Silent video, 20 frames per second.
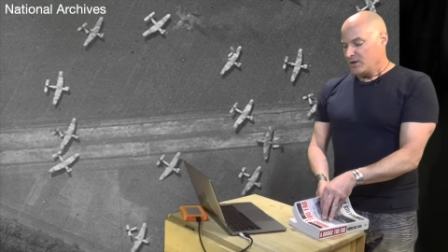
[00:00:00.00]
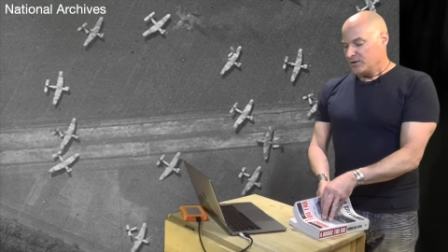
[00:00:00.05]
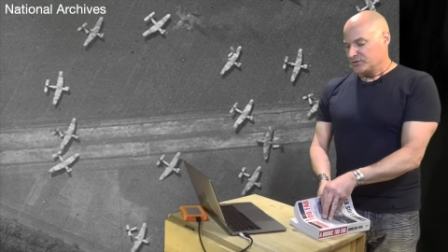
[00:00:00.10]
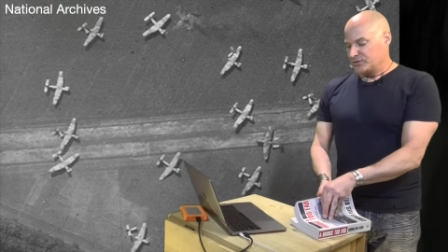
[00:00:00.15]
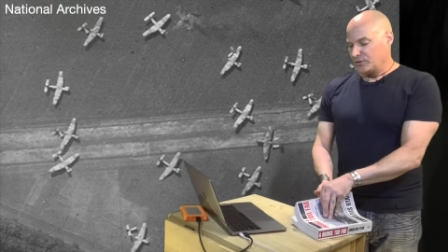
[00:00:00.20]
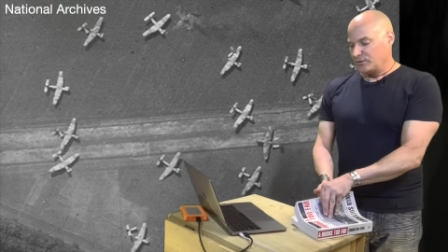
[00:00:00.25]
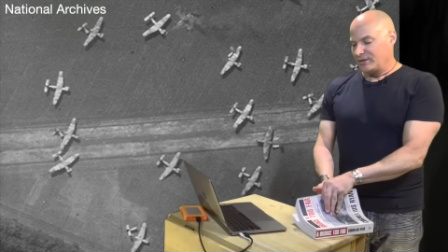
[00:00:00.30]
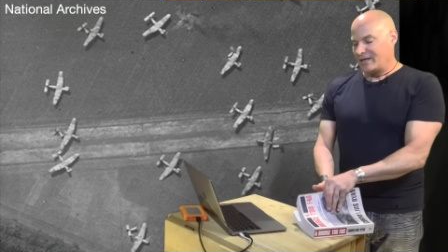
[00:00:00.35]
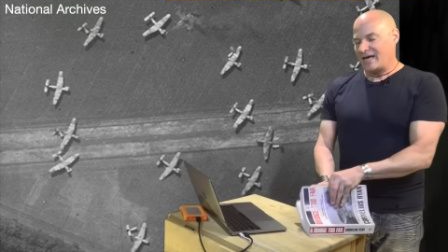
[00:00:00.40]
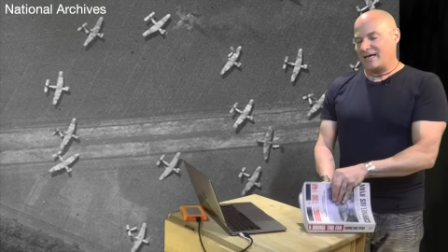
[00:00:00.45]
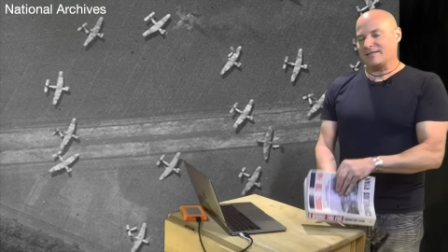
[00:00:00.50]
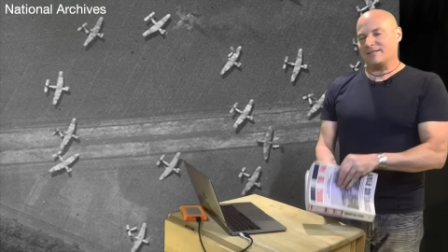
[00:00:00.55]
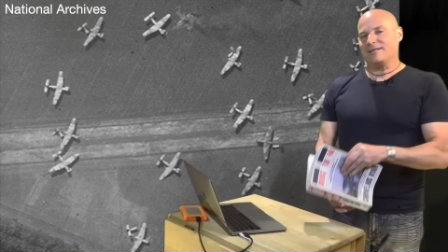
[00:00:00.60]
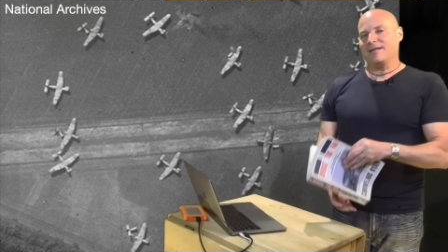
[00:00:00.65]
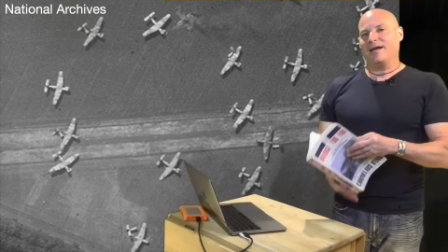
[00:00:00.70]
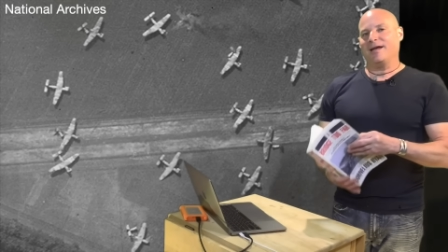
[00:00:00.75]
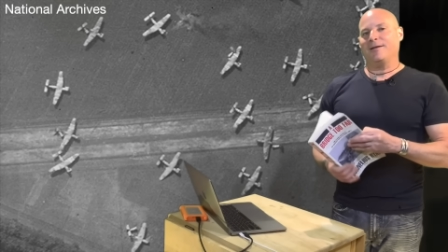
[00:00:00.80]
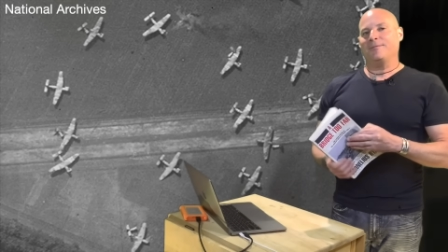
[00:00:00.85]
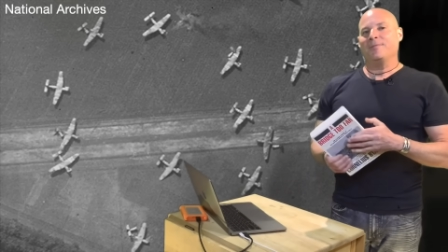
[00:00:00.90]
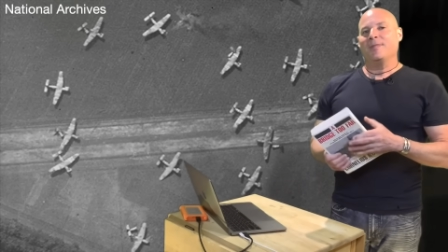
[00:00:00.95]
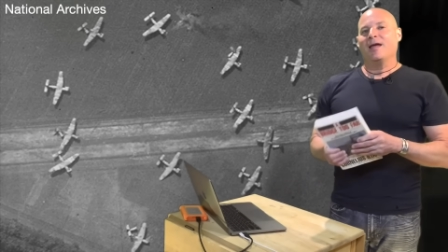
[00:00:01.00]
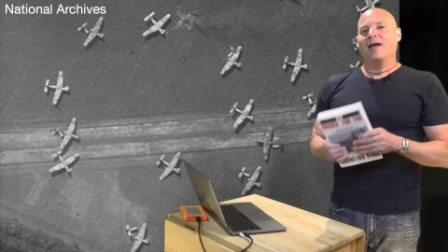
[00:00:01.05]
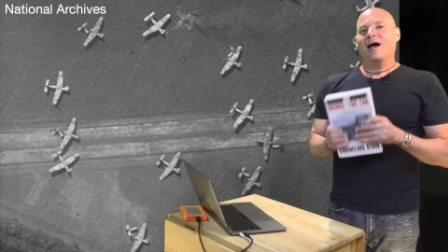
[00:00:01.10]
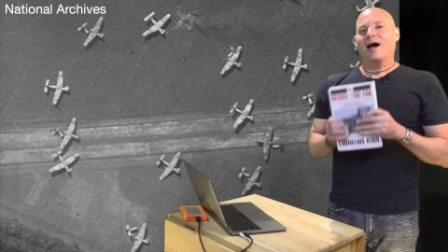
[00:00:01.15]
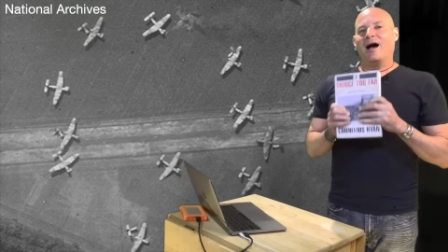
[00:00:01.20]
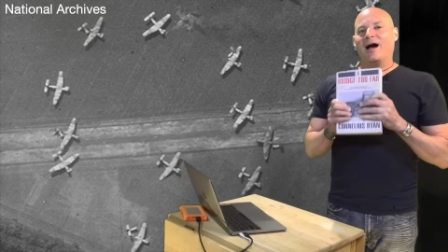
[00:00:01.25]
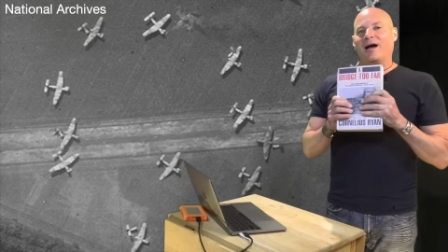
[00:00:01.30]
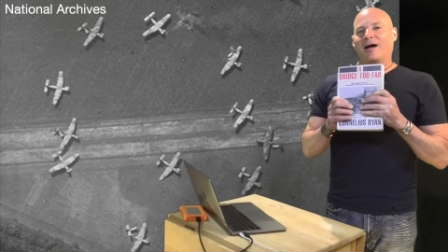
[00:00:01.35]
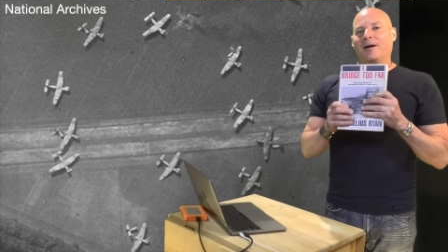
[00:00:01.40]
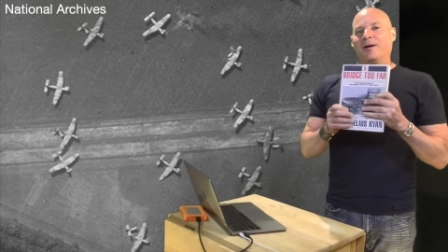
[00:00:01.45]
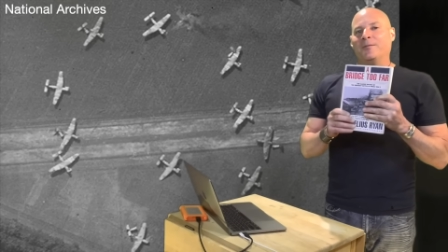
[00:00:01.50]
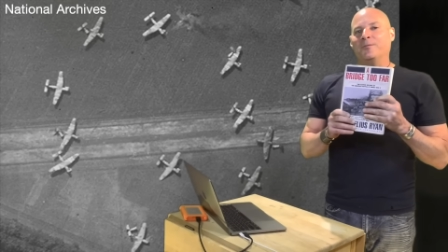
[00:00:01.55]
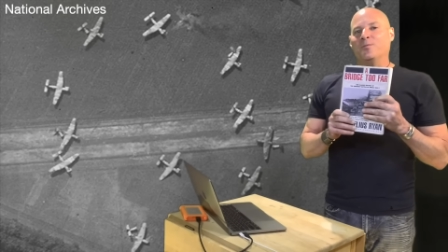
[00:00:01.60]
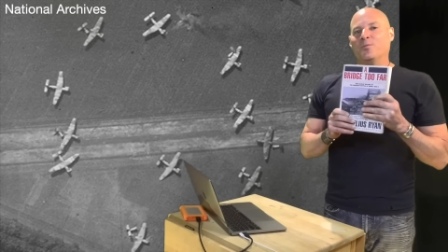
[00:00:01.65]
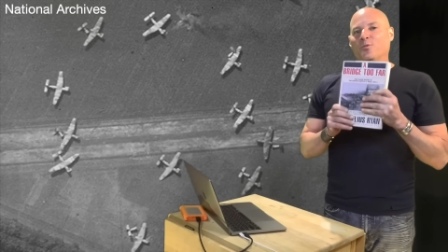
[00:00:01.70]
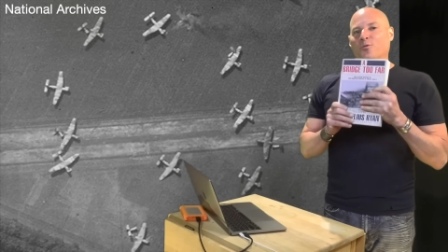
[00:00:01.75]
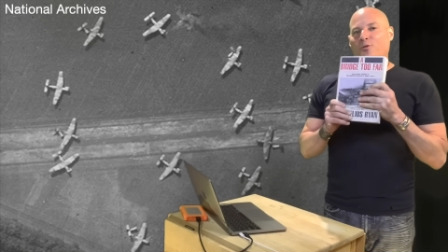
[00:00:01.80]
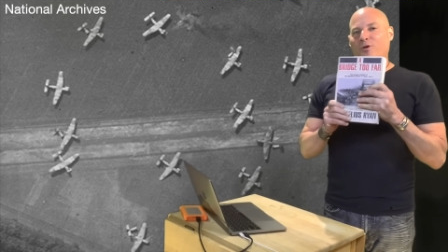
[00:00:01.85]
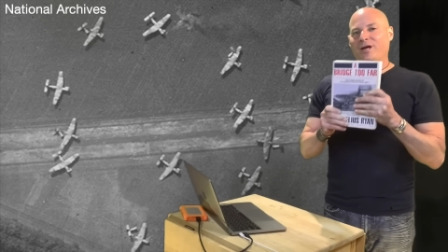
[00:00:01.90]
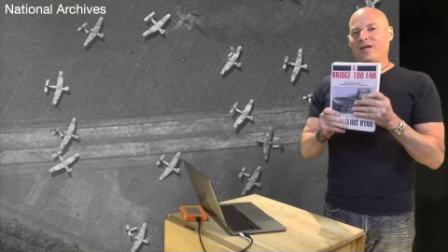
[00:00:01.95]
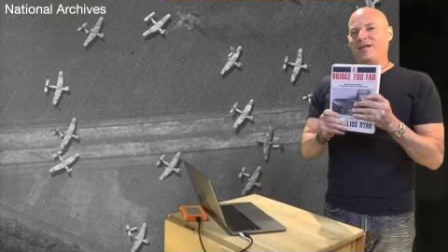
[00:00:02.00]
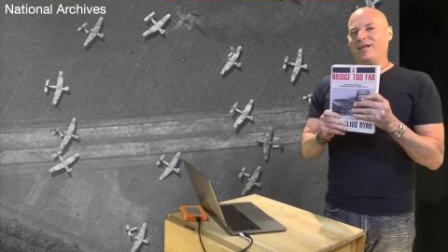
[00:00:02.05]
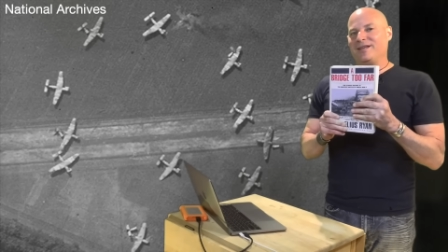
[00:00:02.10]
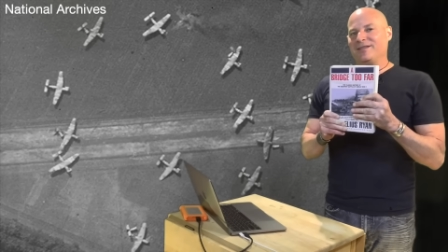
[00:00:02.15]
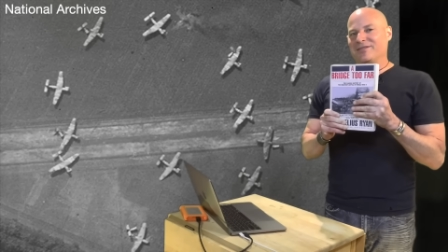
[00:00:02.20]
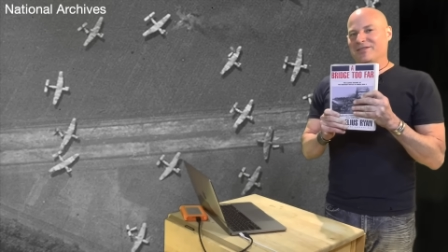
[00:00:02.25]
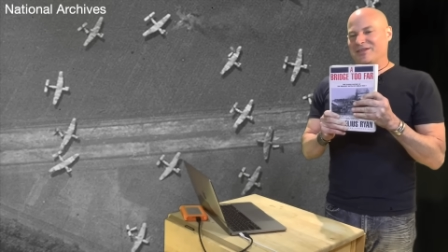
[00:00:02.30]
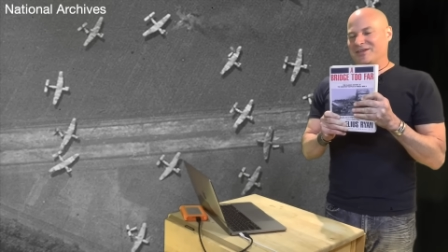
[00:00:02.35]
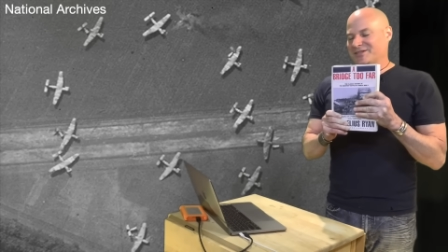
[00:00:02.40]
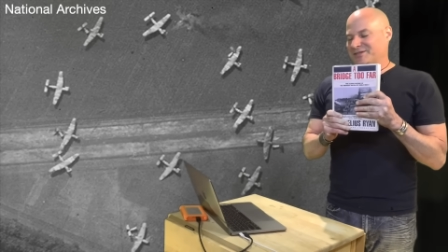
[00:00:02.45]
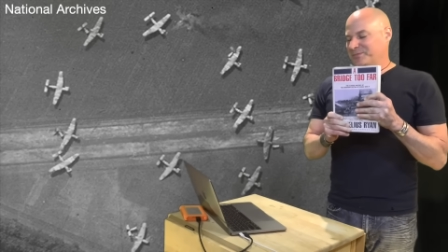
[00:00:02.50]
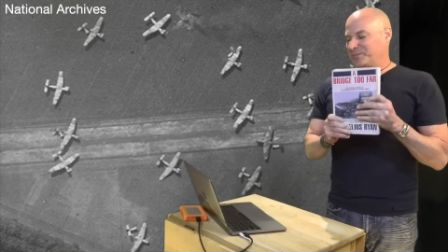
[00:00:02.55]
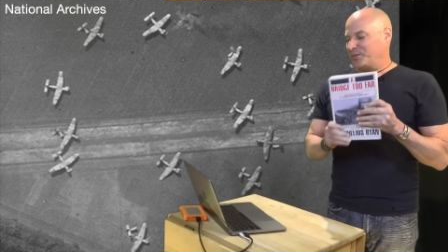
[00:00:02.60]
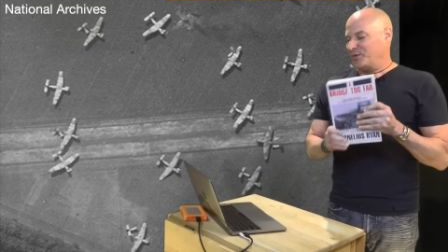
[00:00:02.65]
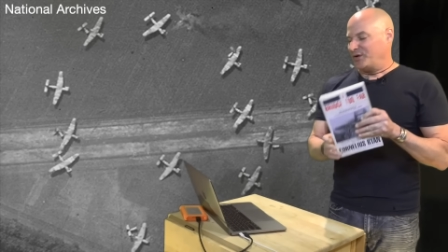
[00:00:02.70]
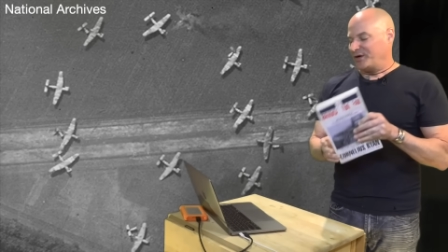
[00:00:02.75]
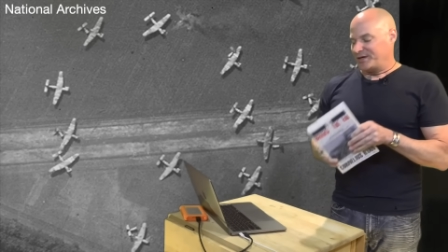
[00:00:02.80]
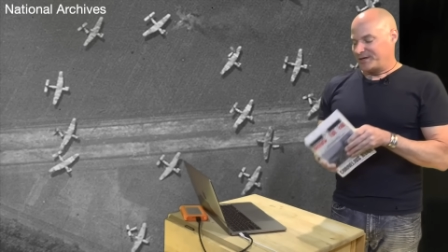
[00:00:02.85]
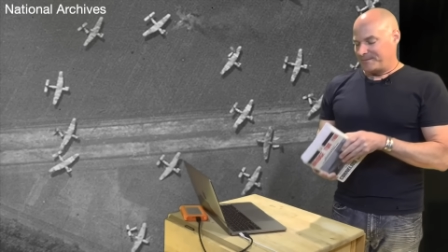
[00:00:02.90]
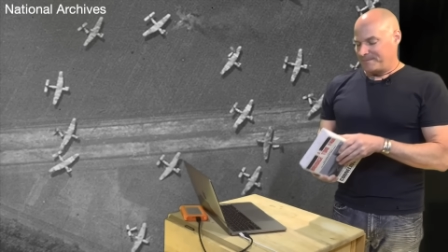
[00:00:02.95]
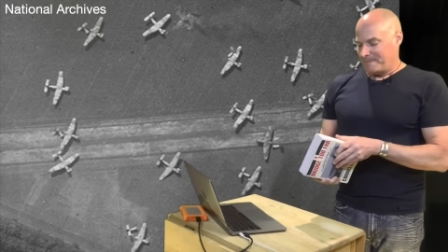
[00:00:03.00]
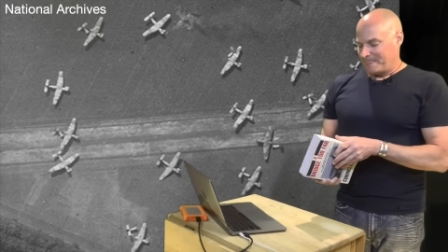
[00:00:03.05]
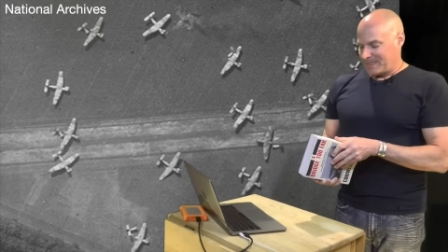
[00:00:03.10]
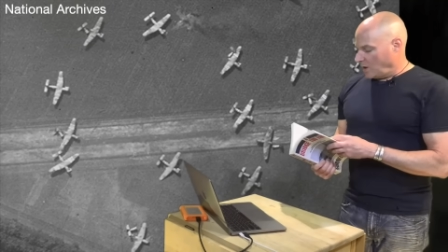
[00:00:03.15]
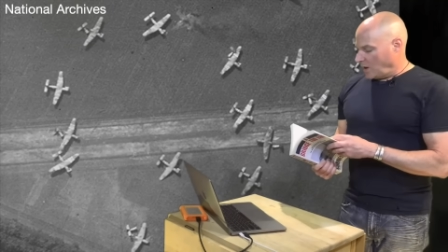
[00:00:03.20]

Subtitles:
So last night, I'm reading this book.